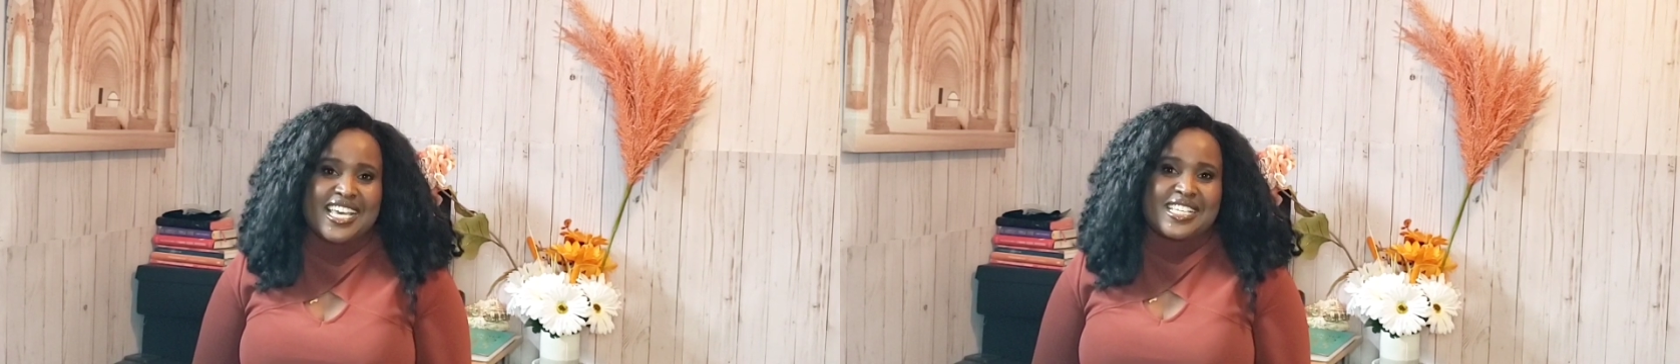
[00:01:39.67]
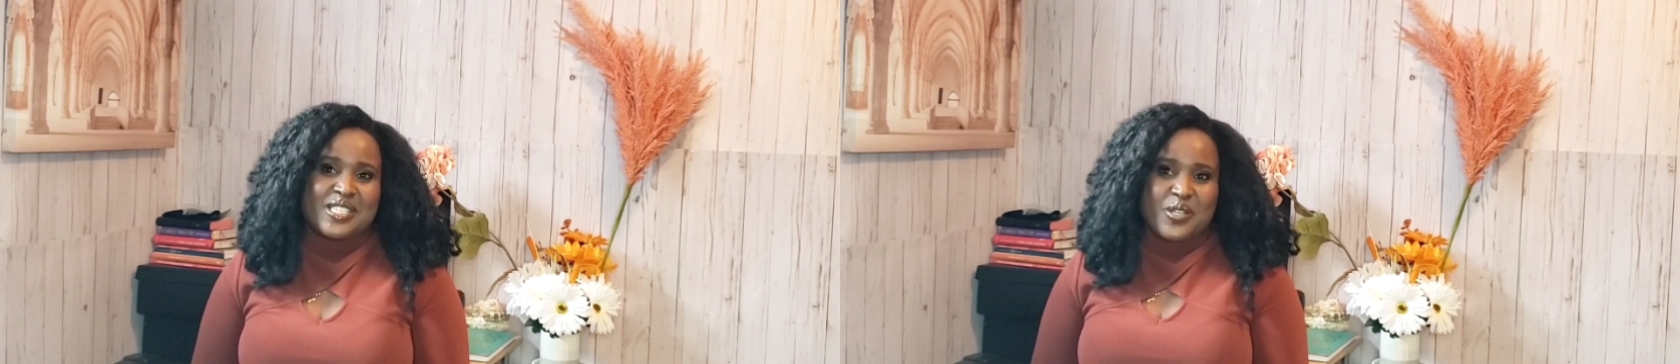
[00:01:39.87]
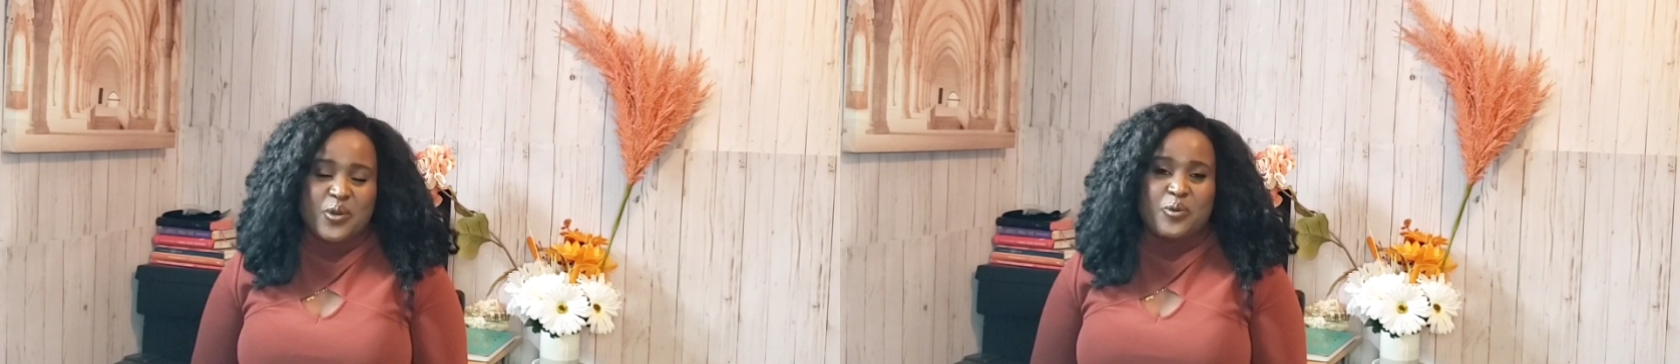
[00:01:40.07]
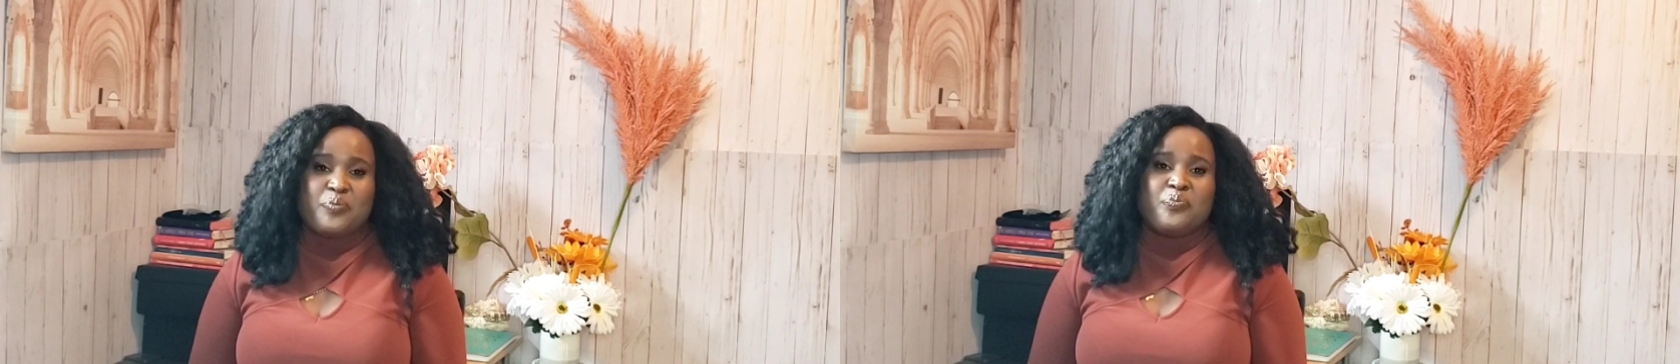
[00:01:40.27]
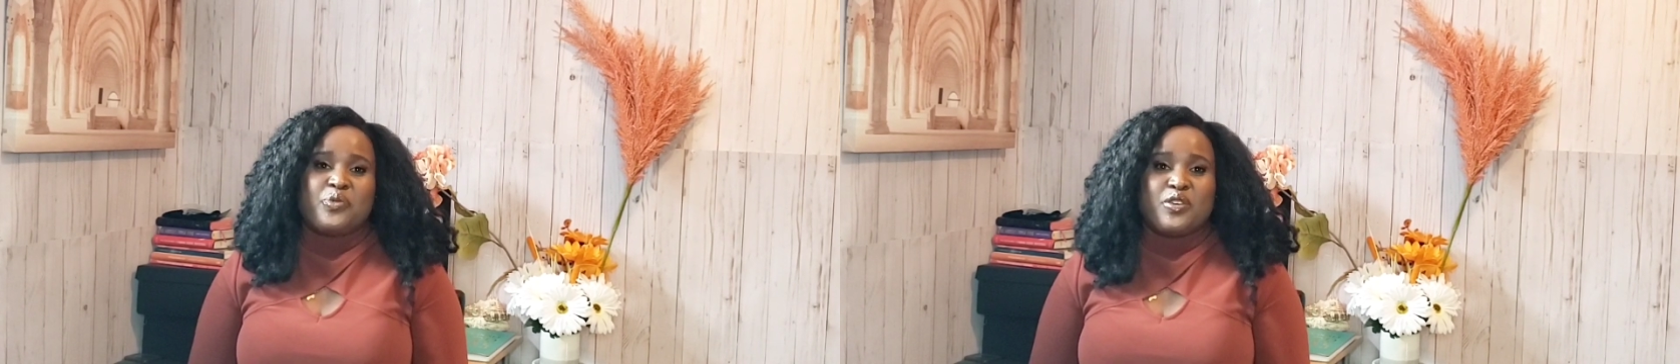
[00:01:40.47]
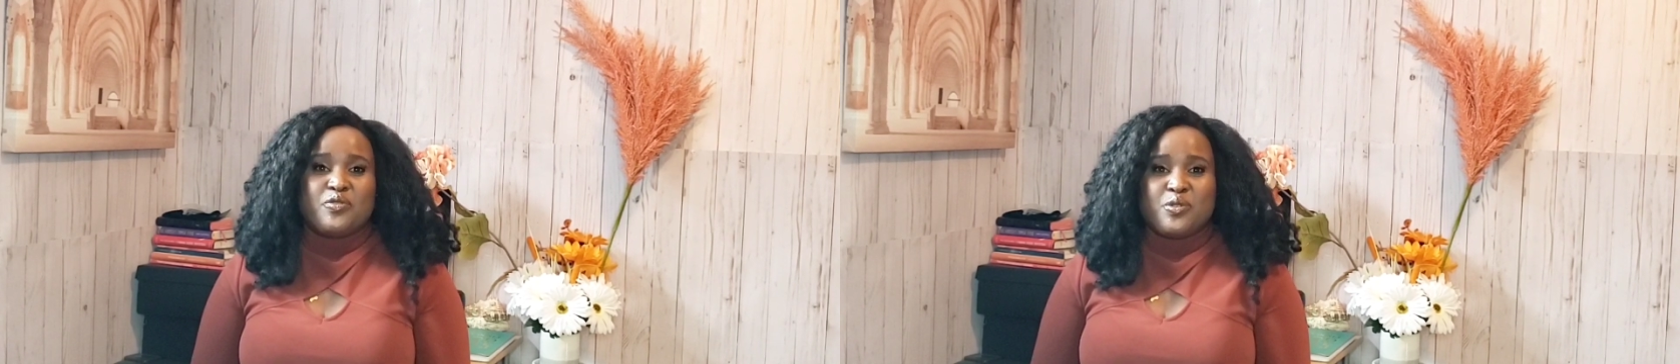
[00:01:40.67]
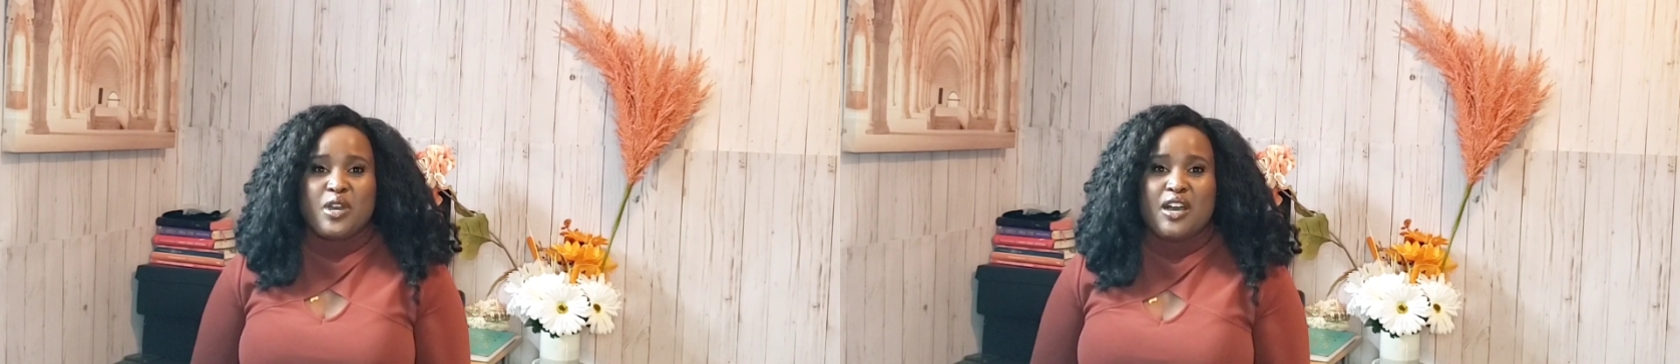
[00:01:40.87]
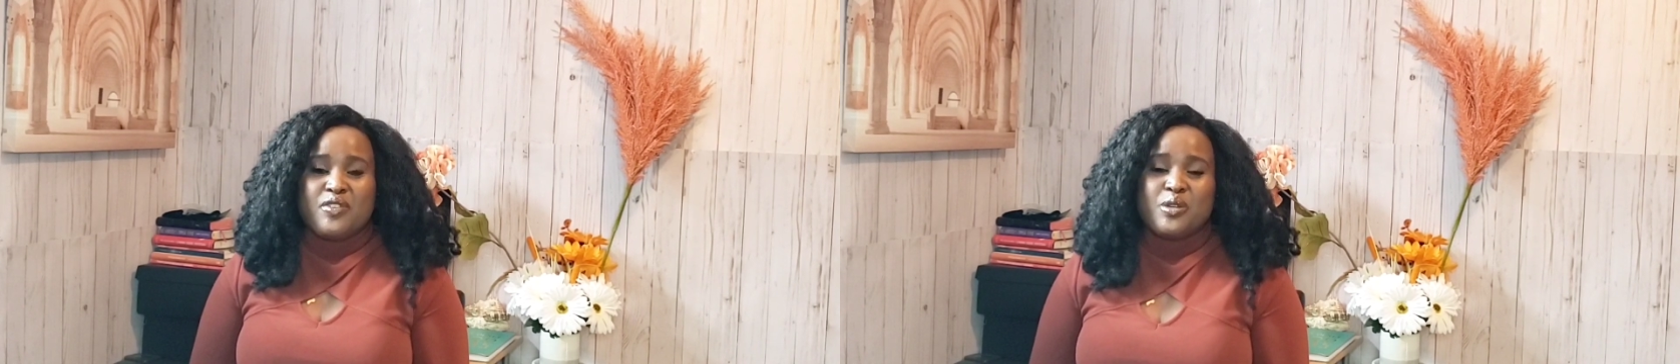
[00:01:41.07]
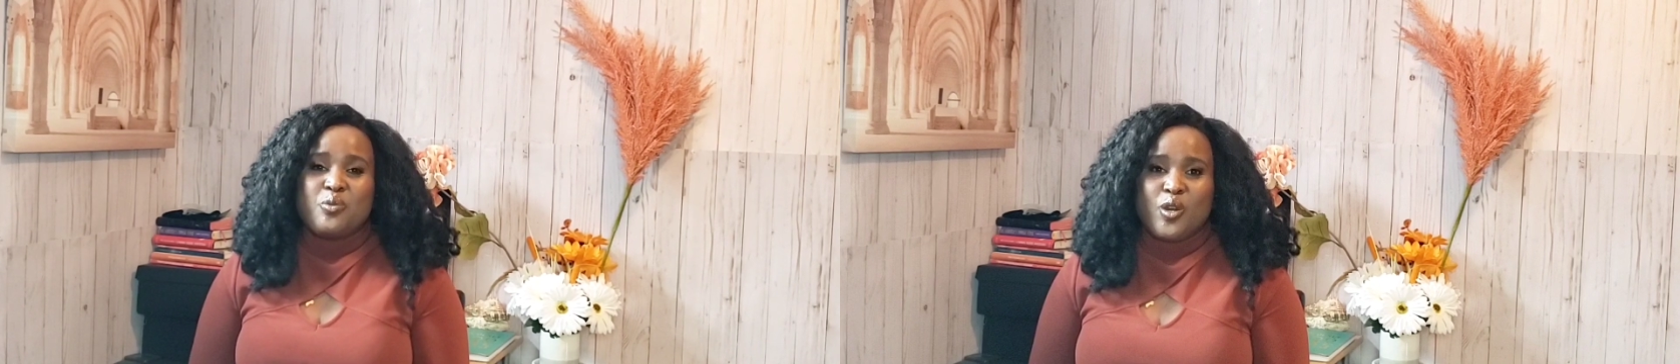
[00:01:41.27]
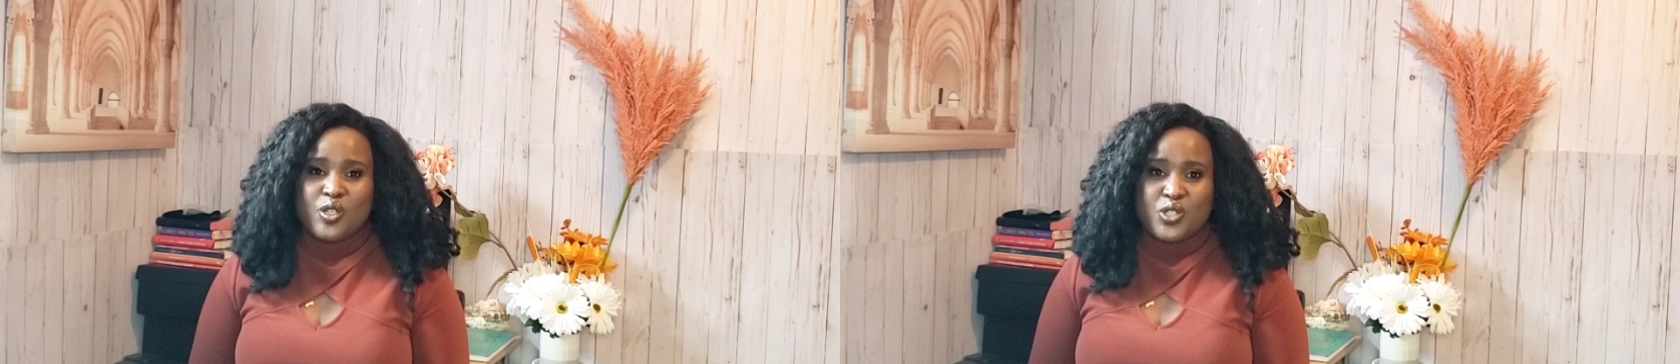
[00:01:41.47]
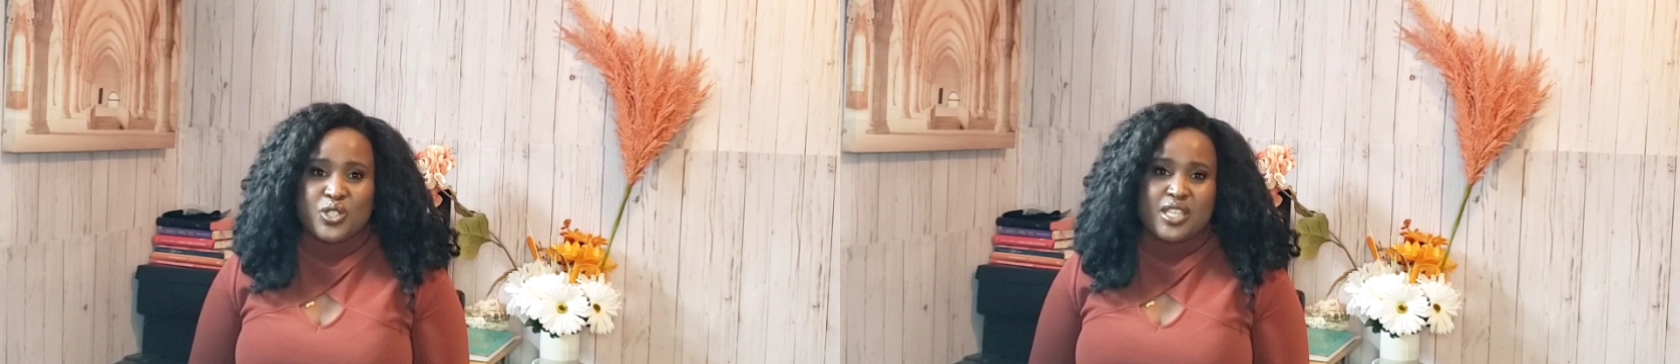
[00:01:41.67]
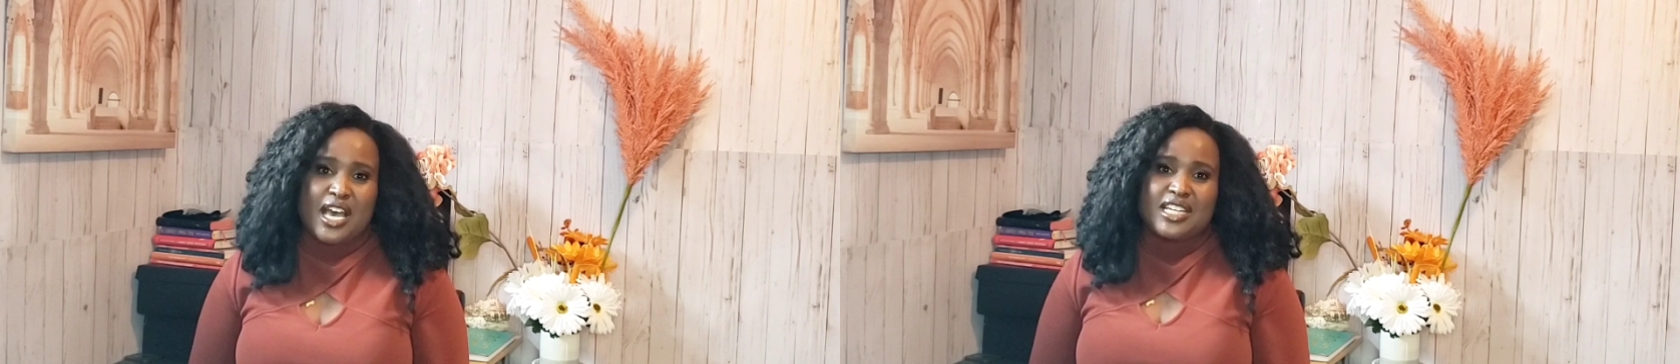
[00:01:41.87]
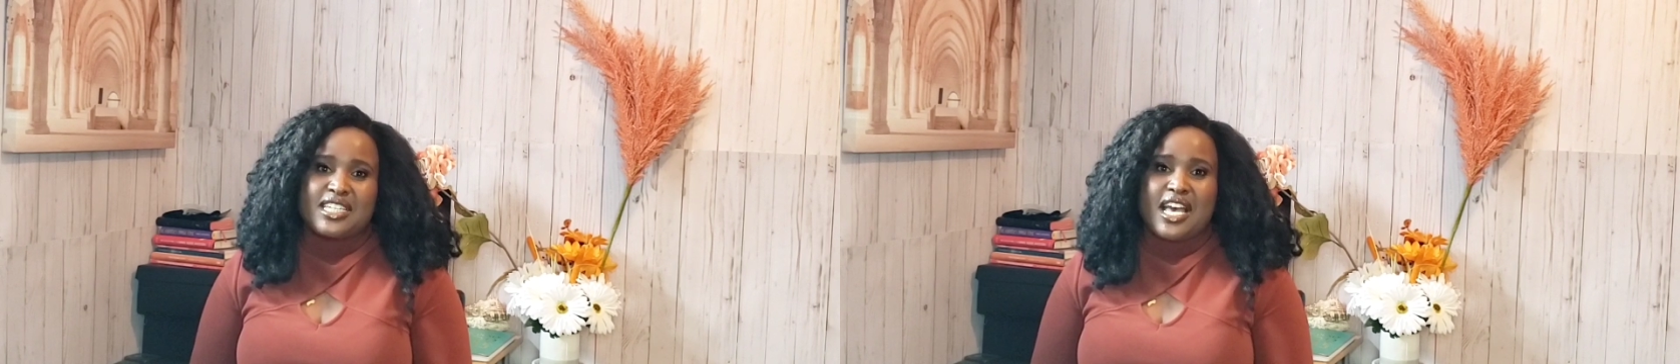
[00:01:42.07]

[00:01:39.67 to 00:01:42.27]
So if you haven't watched that,